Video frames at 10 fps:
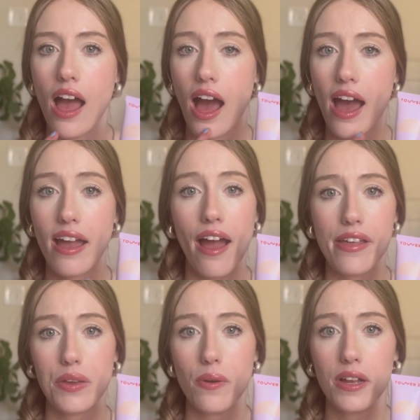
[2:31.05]
I
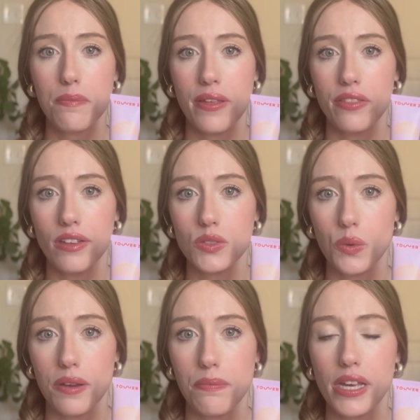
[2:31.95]
highly recommend this
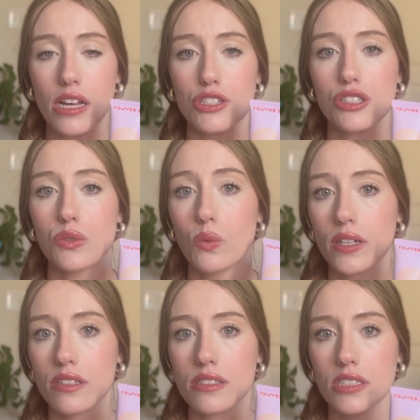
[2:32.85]
one because you
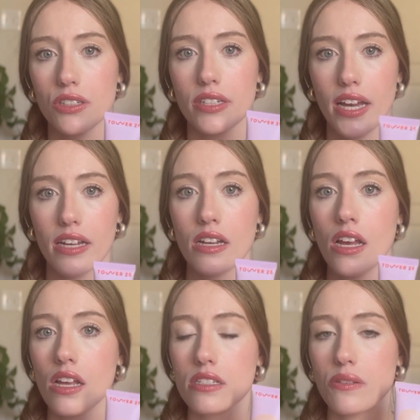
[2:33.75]
will still get
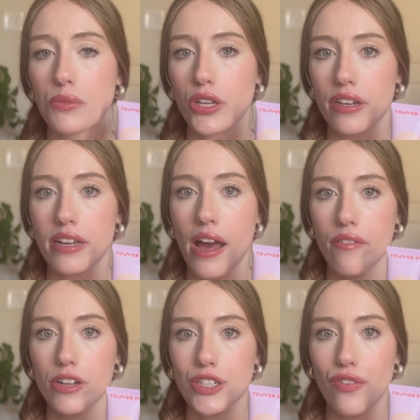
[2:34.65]
some good
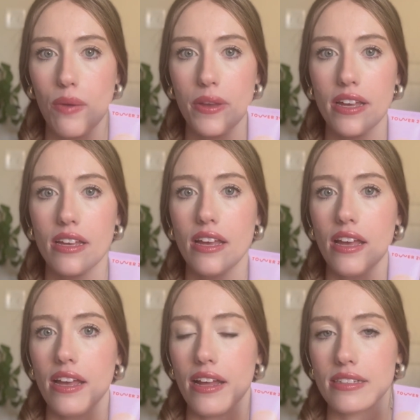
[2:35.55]
coverage from it.
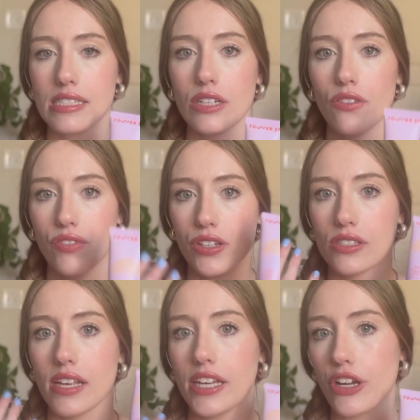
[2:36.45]
It still feels
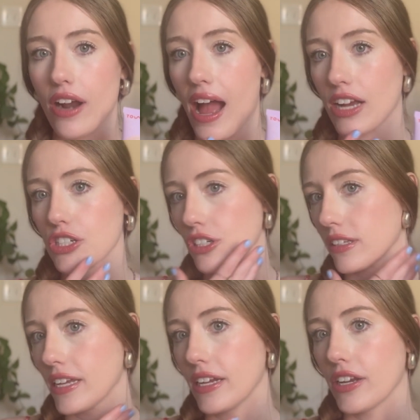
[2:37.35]
like you're
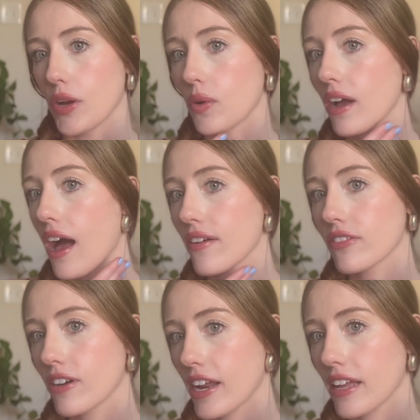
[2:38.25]
actually,
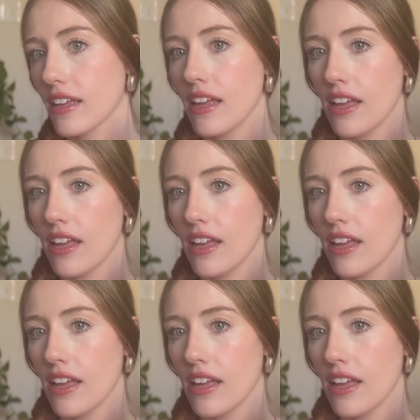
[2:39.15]
covering